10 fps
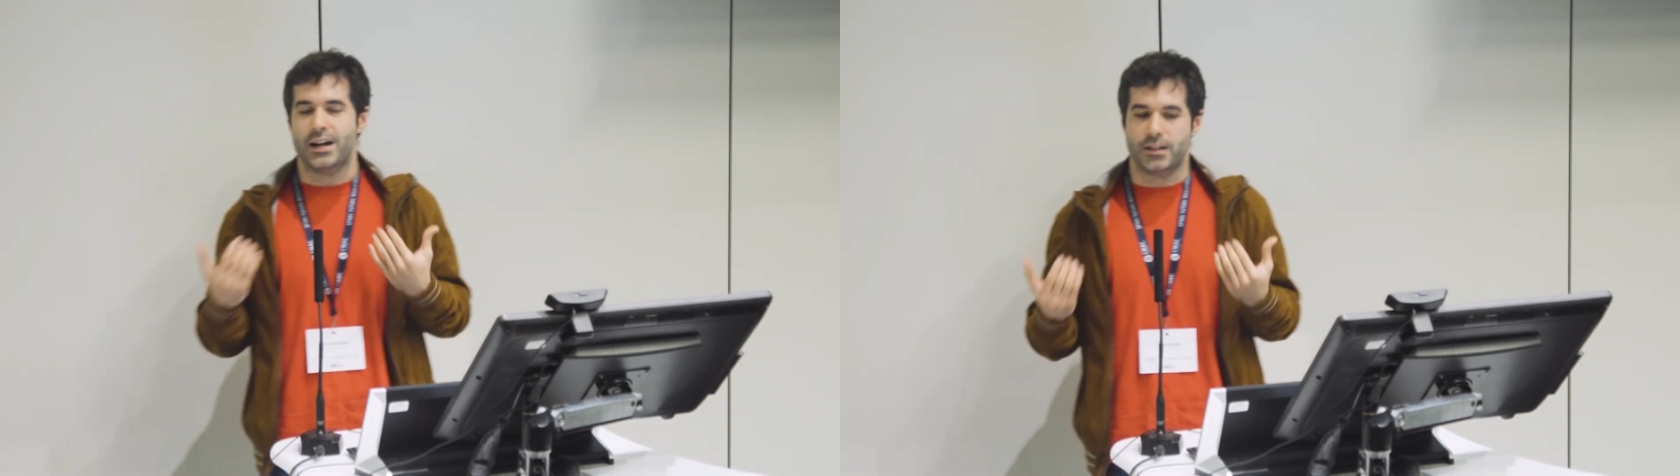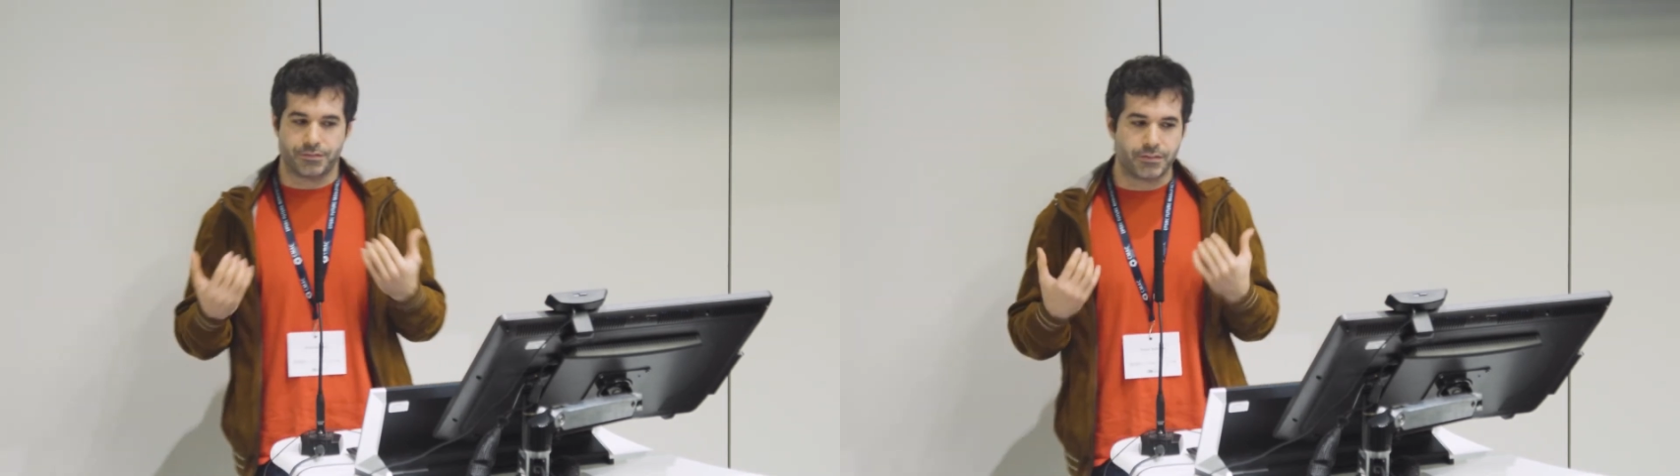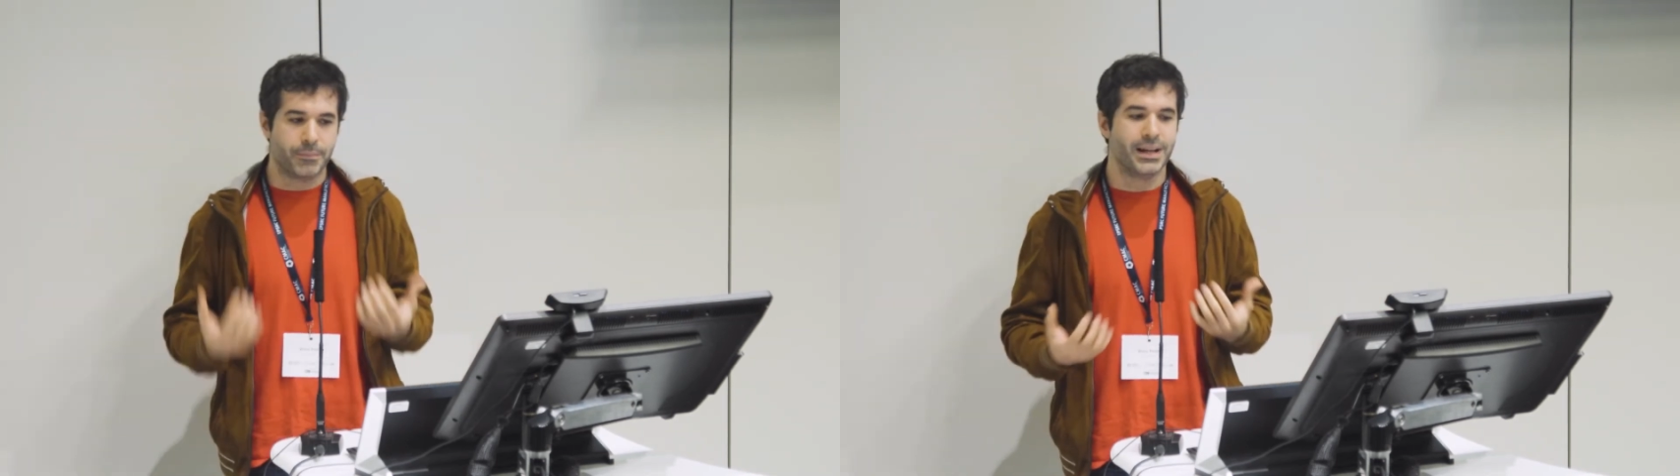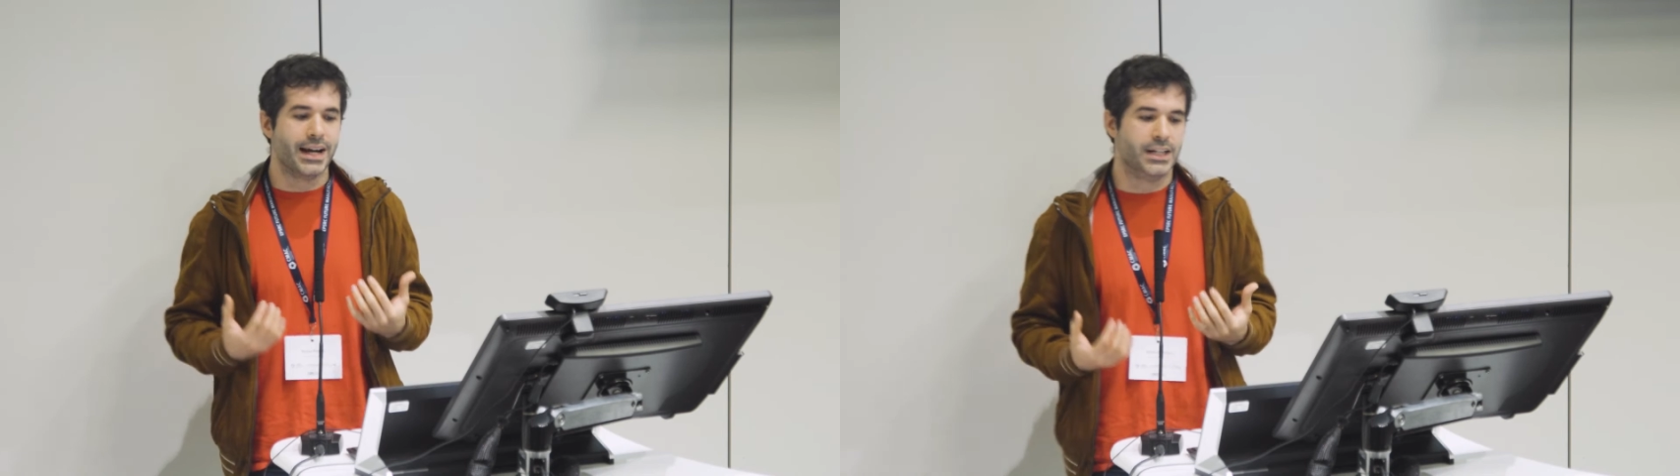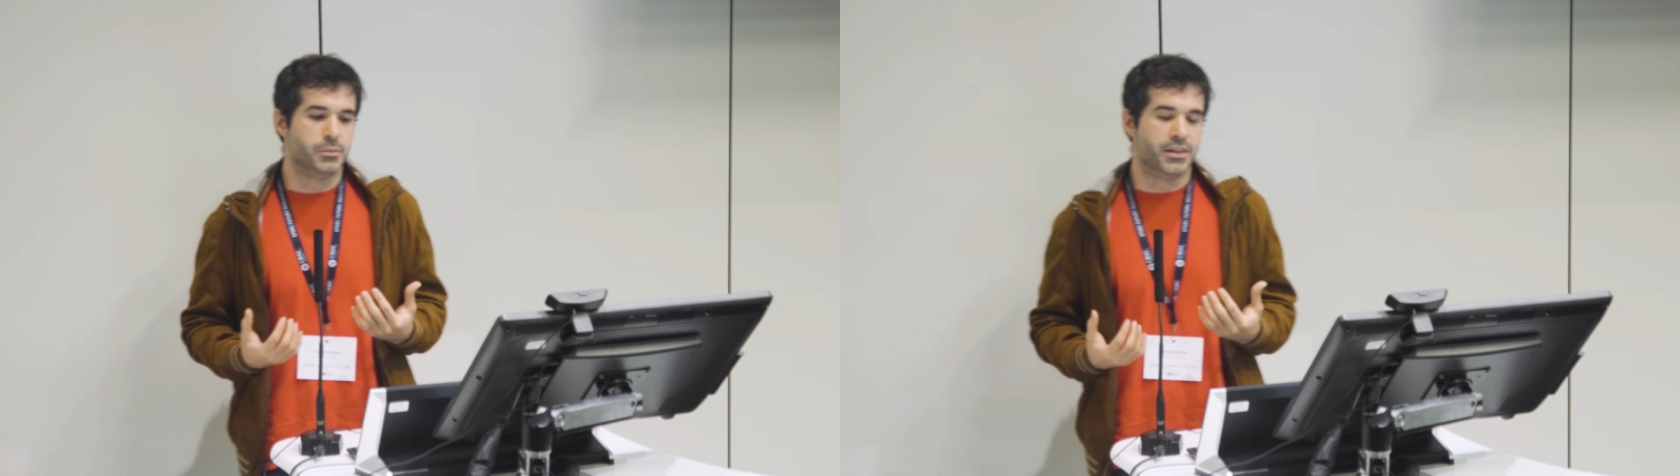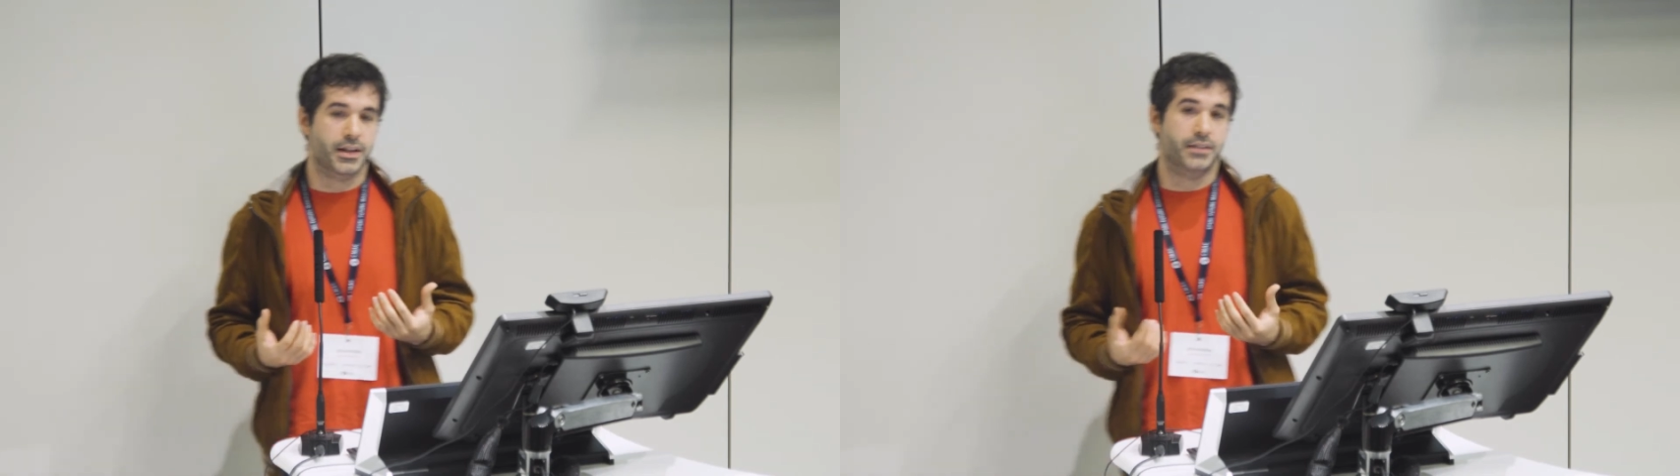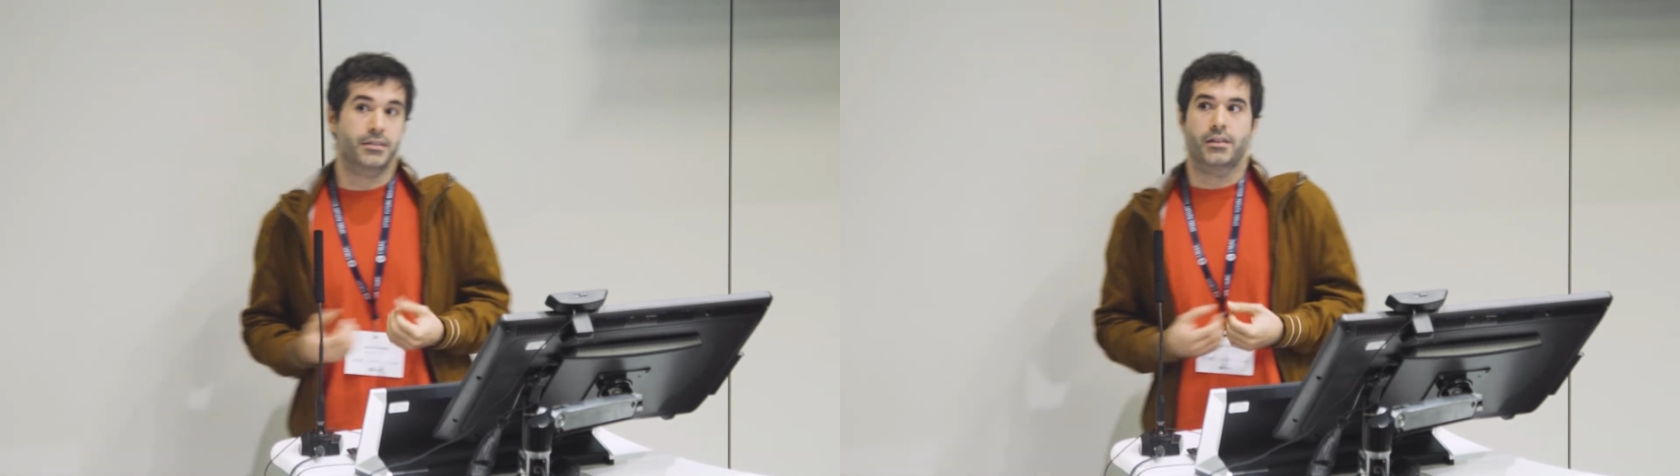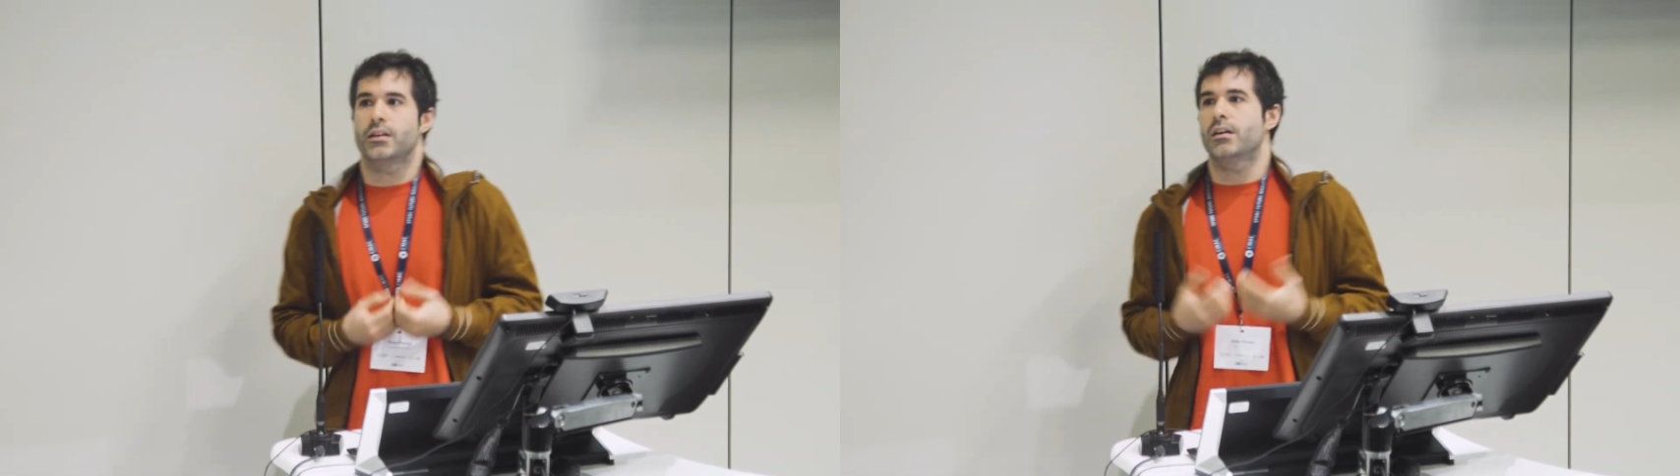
familiar with it.